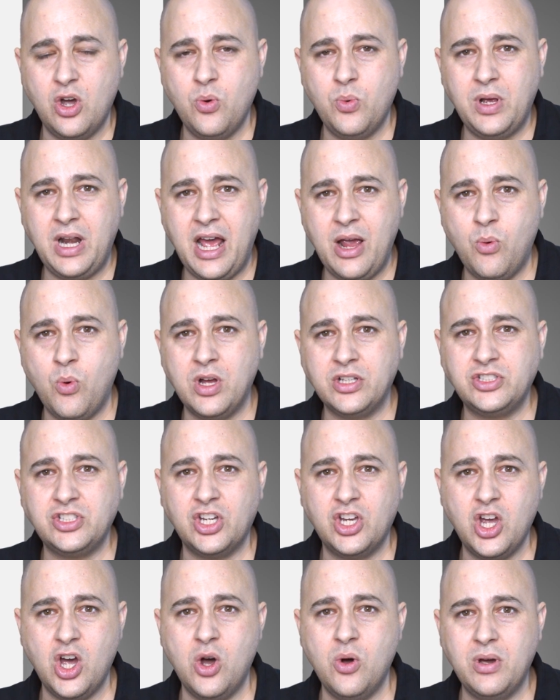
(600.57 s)
so when I want
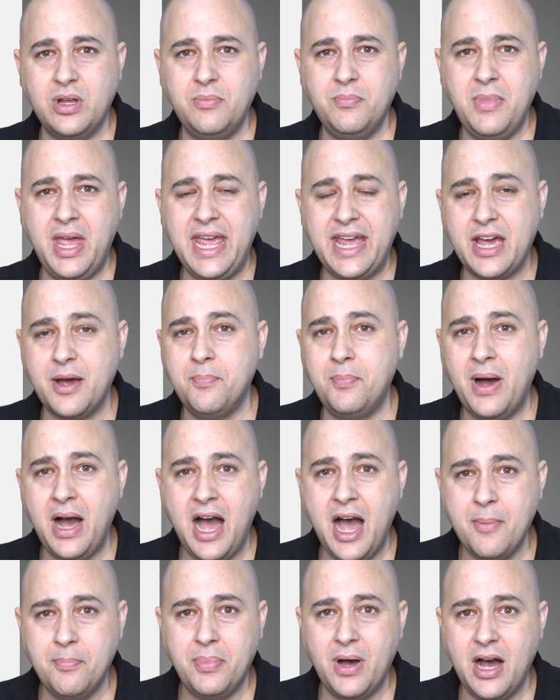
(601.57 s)
to go and make a
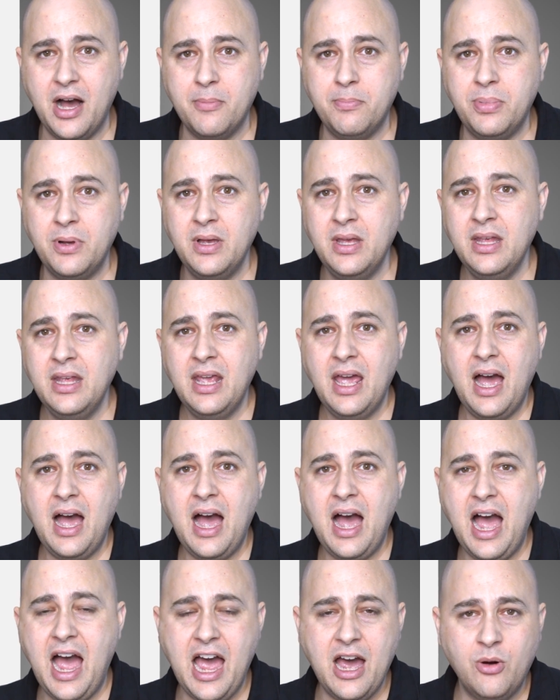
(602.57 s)
pop-up,
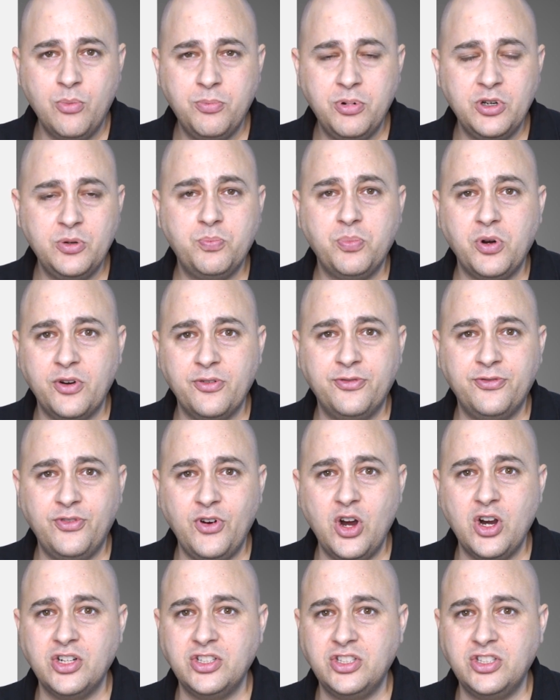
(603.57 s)
uh, I would
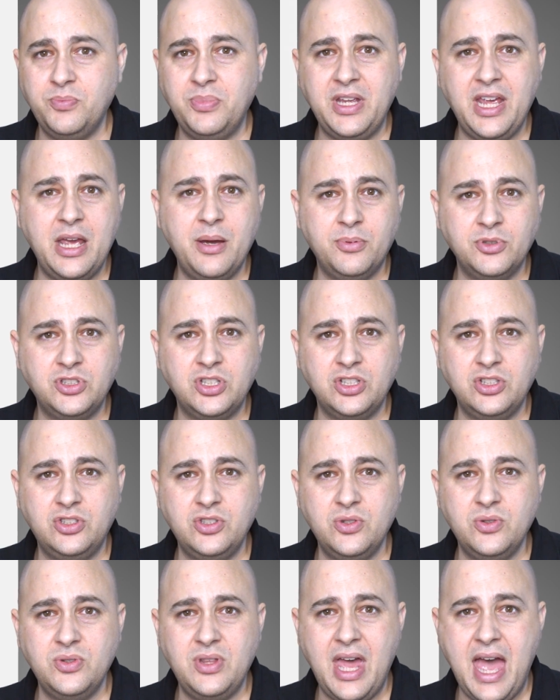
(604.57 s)
prefer to be able to
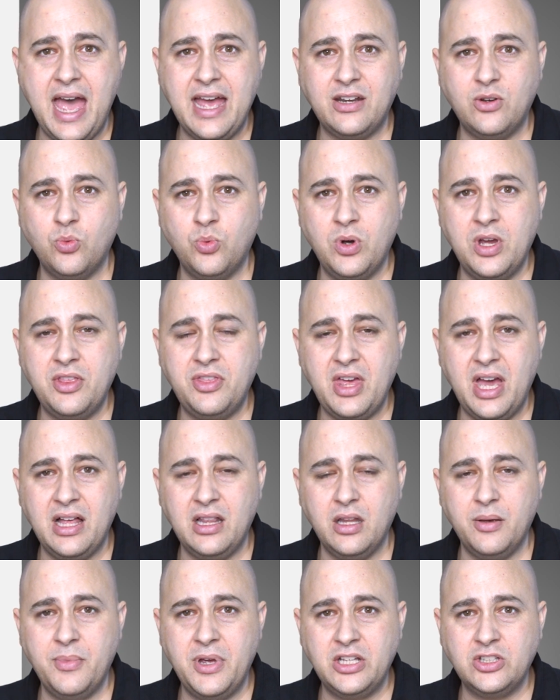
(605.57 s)
do that with
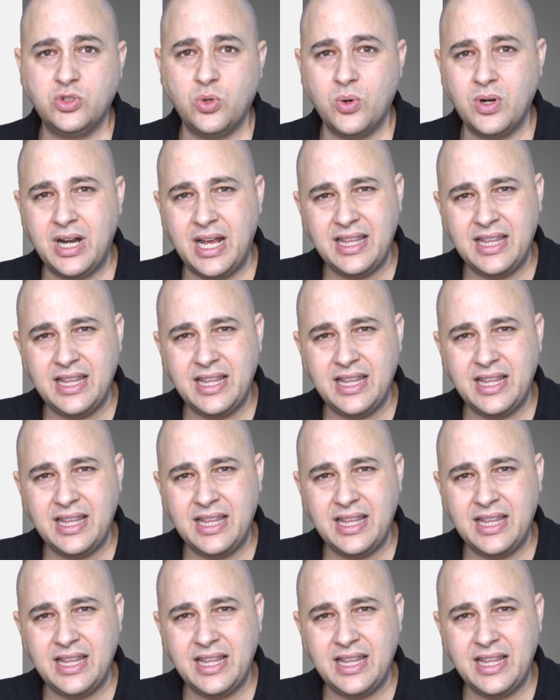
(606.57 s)
Elementor.